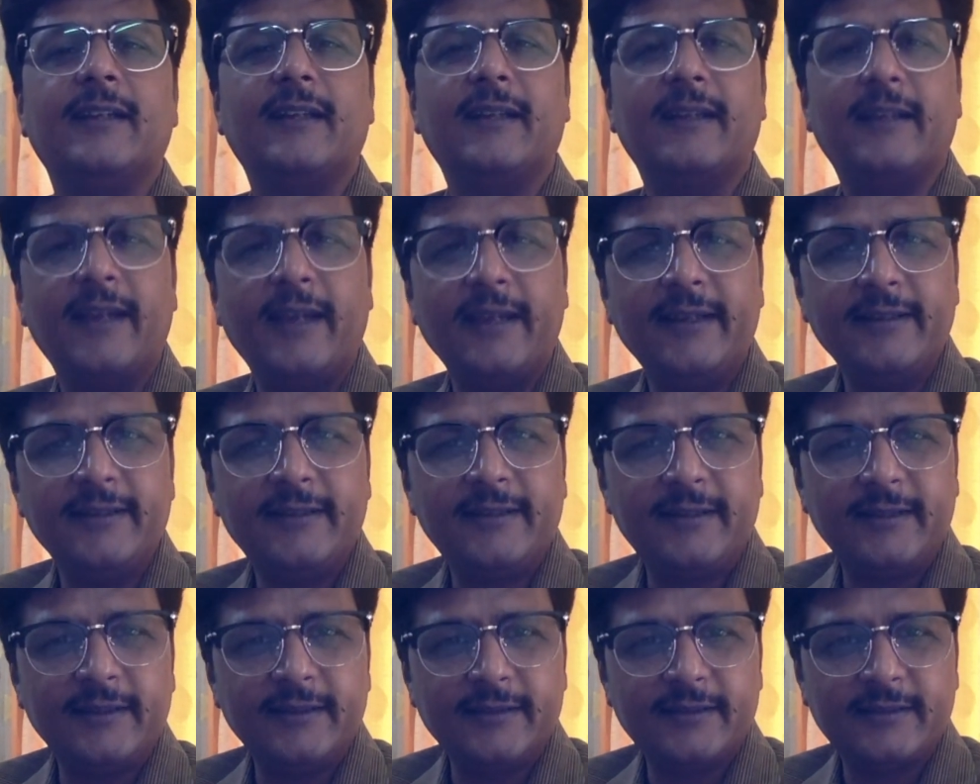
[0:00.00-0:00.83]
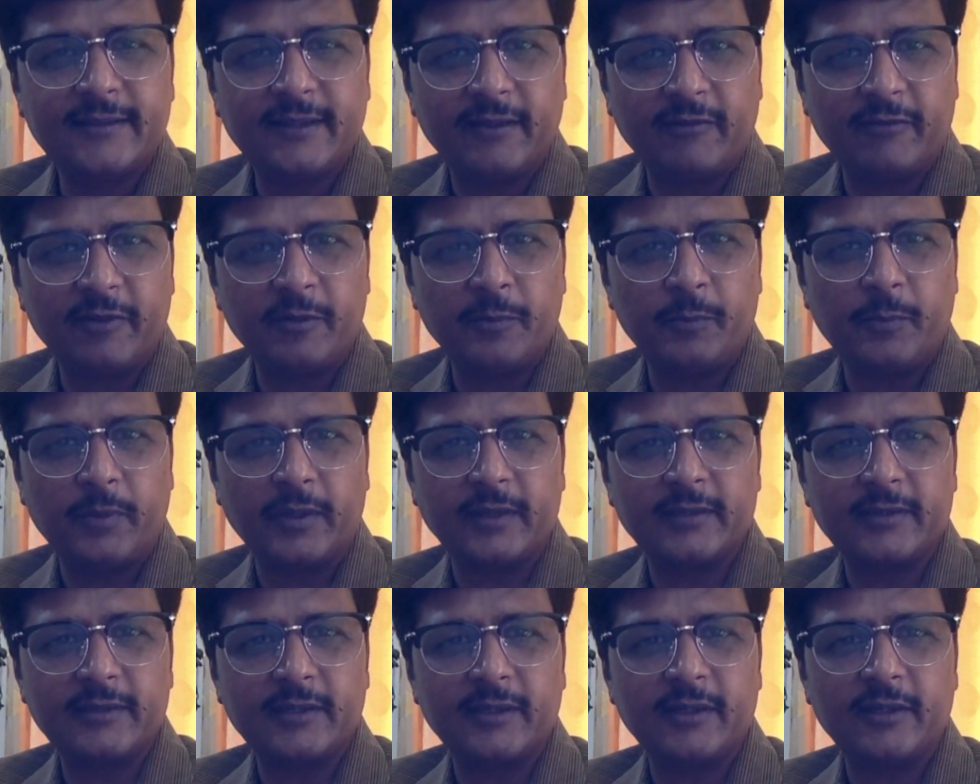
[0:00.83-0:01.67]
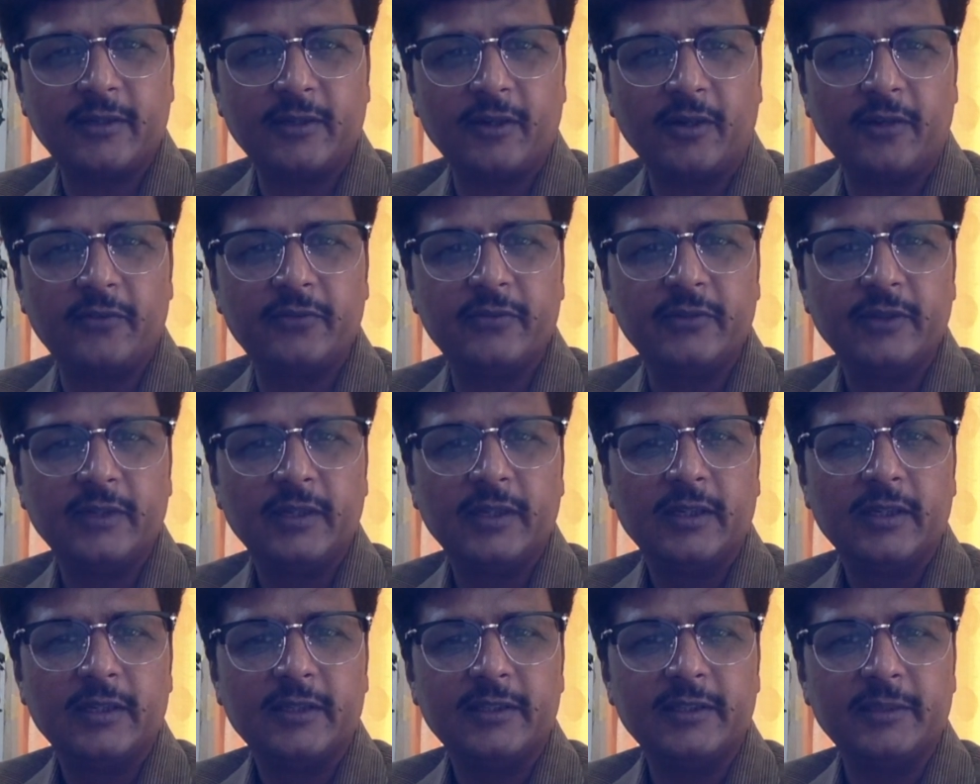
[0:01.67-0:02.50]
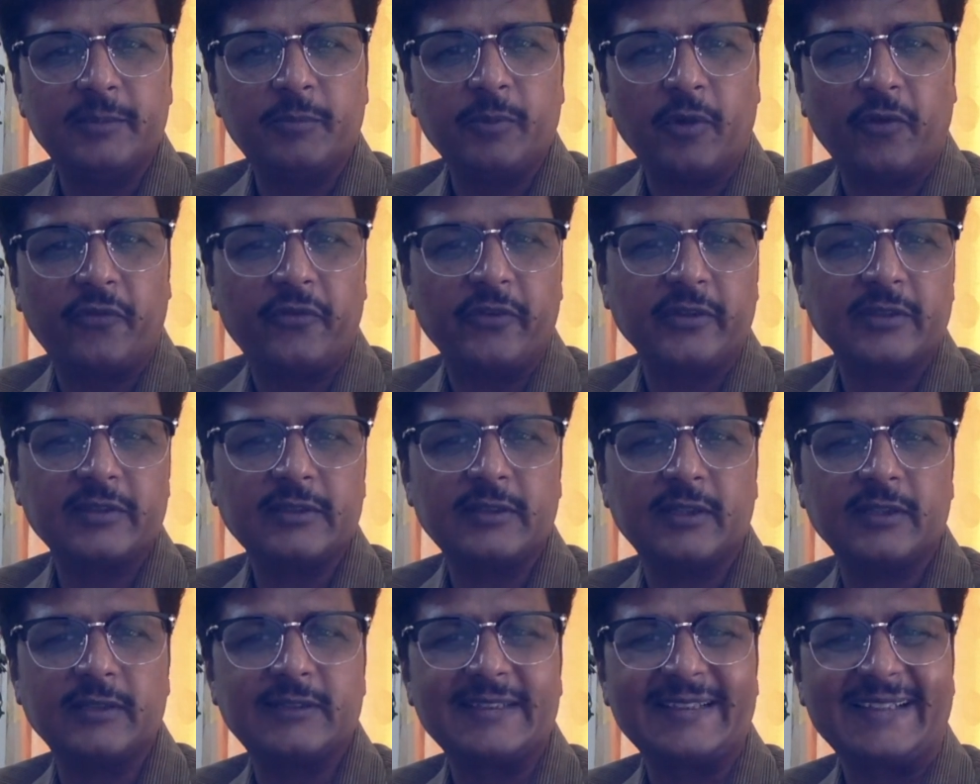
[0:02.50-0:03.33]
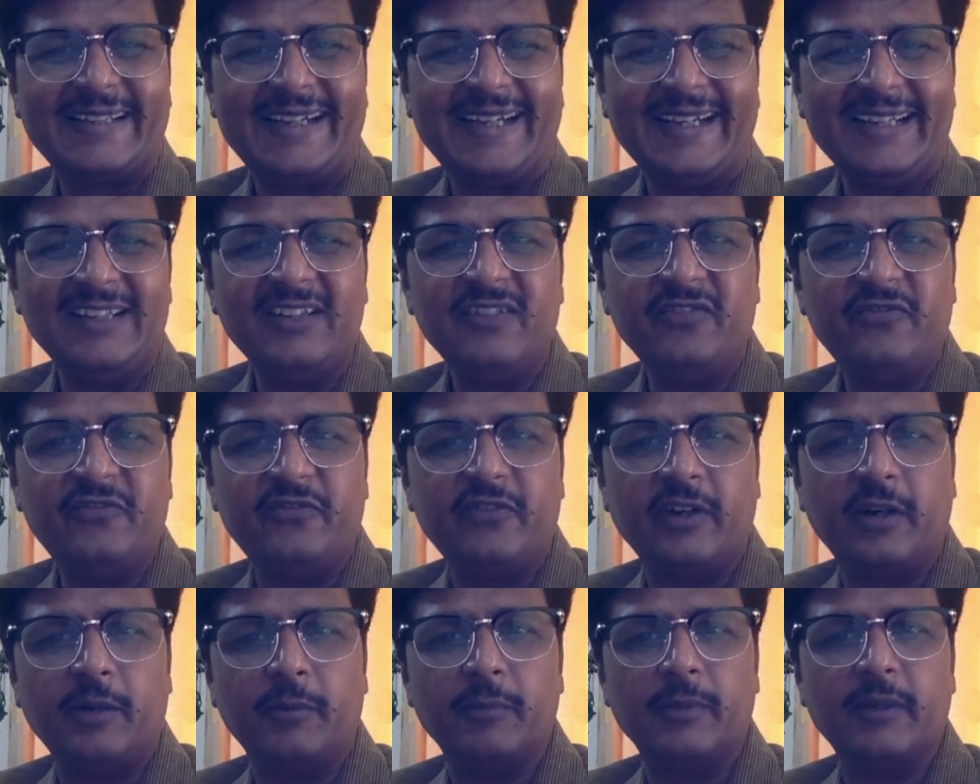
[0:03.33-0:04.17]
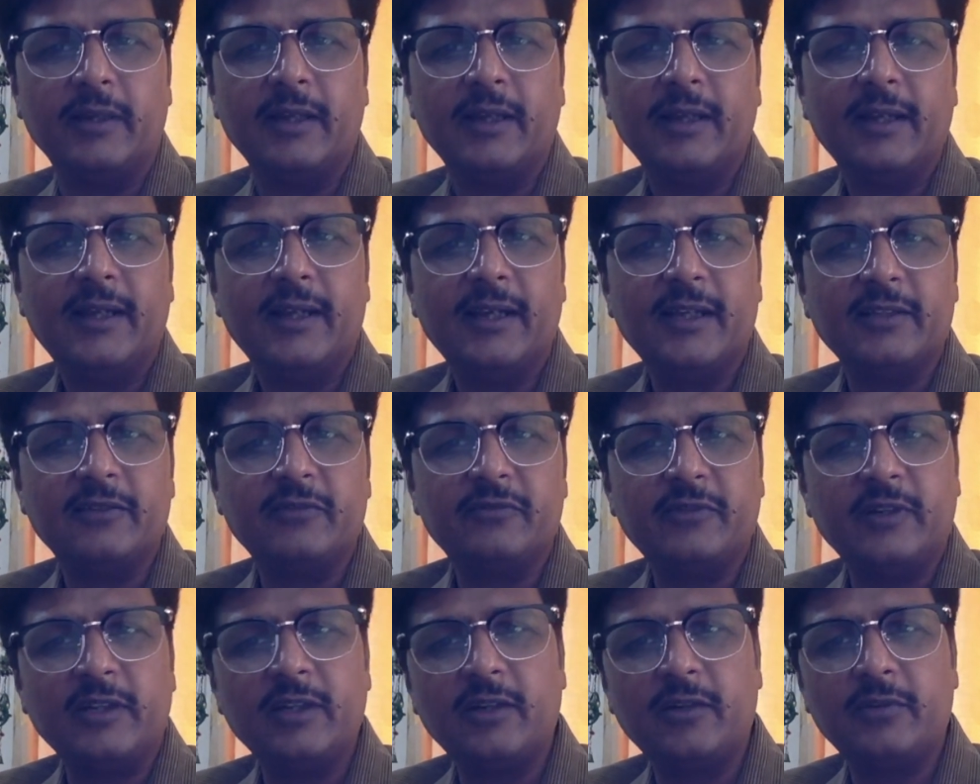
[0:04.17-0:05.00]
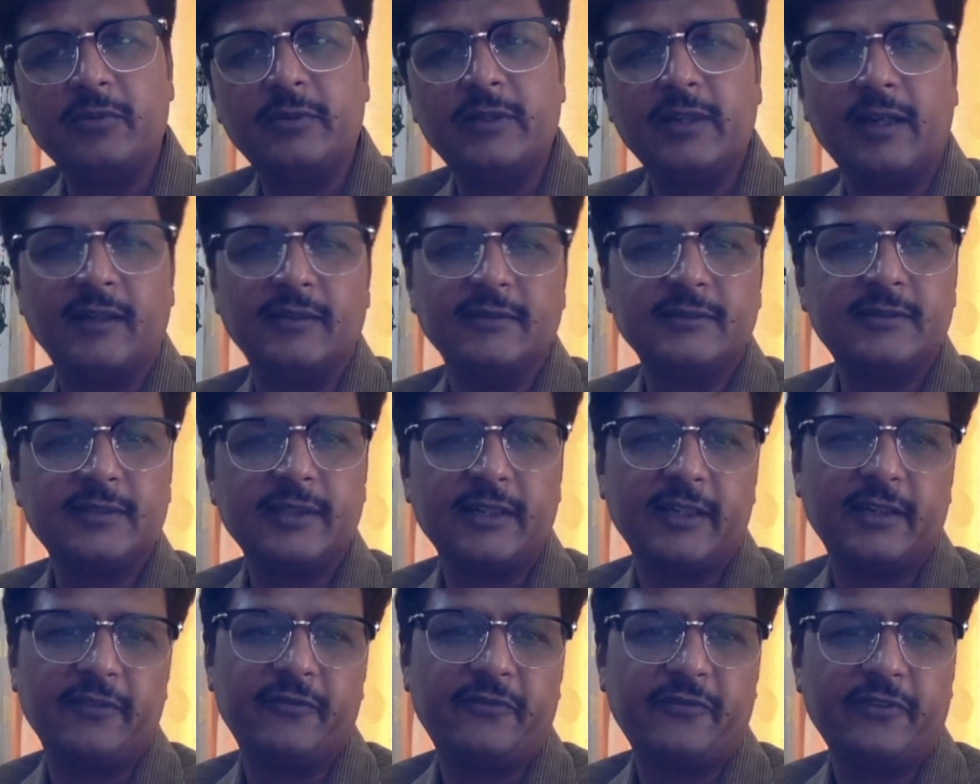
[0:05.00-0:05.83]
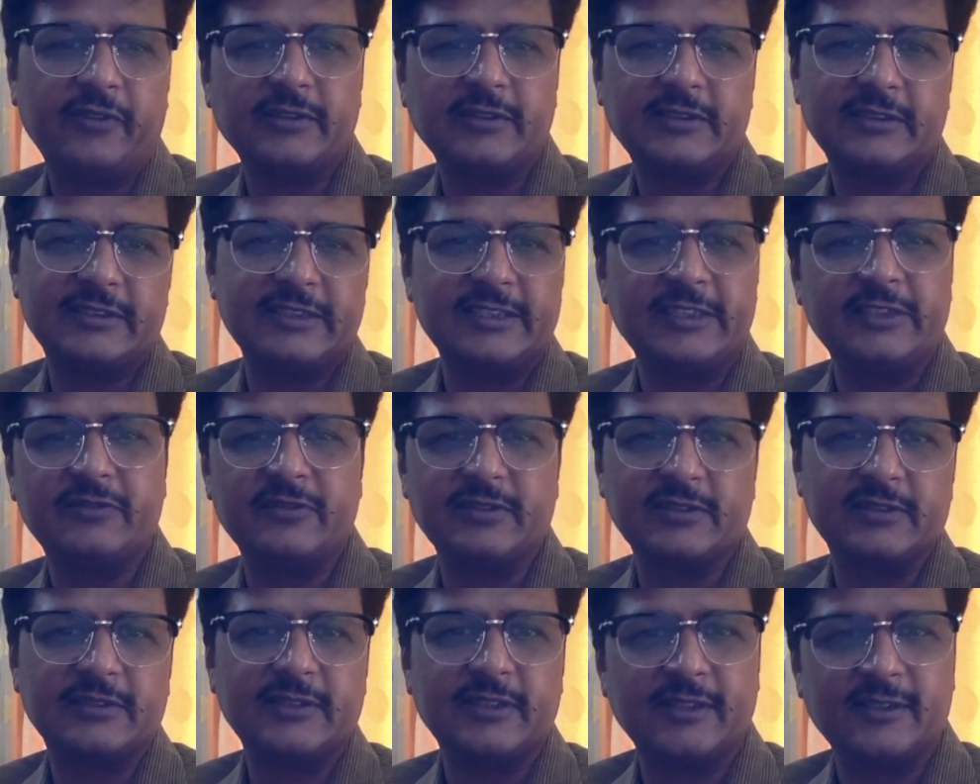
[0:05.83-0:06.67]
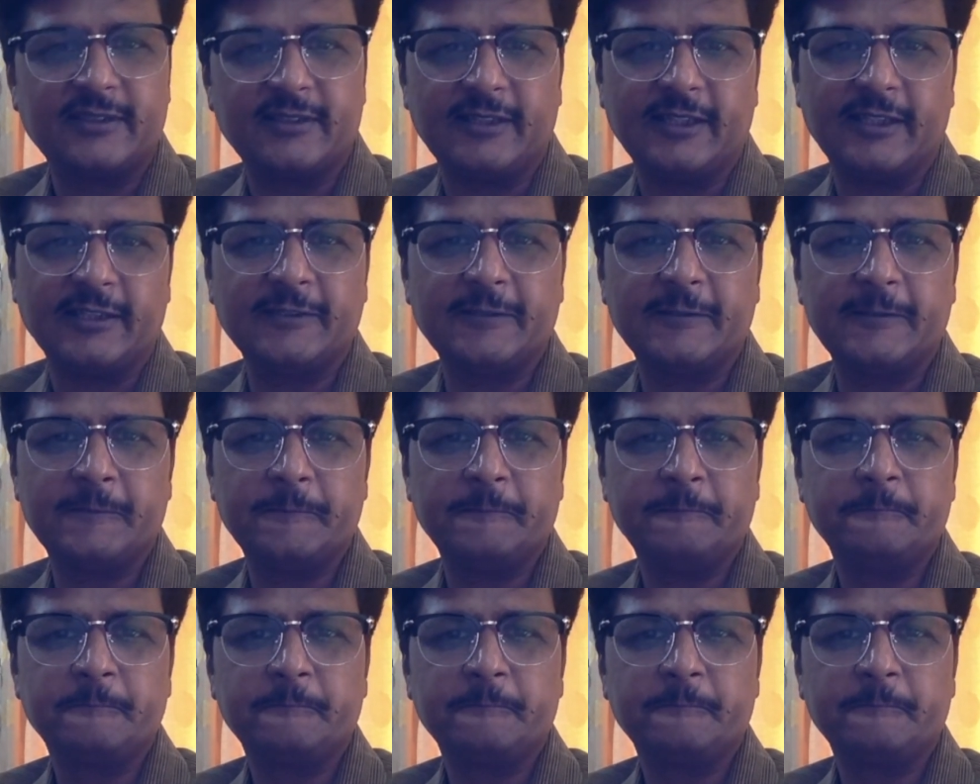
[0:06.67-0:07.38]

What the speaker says: 97% of the professionals confirmed as one of the answer in first 3 questions is yes.